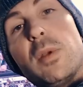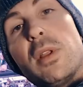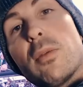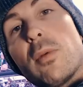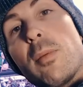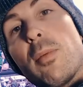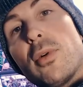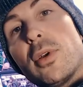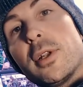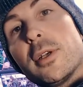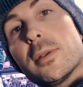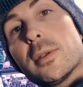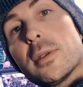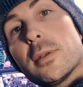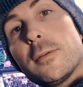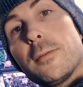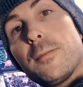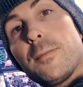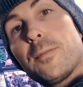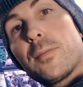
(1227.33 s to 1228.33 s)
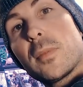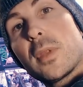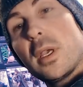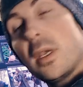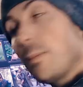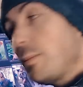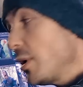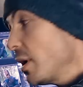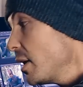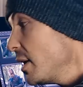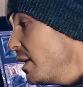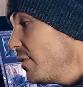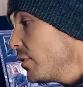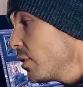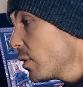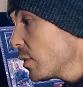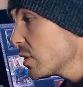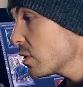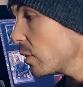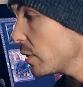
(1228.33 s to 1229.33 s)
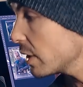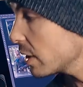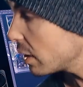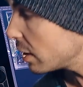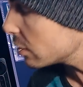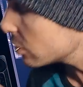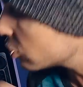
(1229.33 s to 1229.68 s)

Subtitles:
3.0s. Okay. Even though it's only got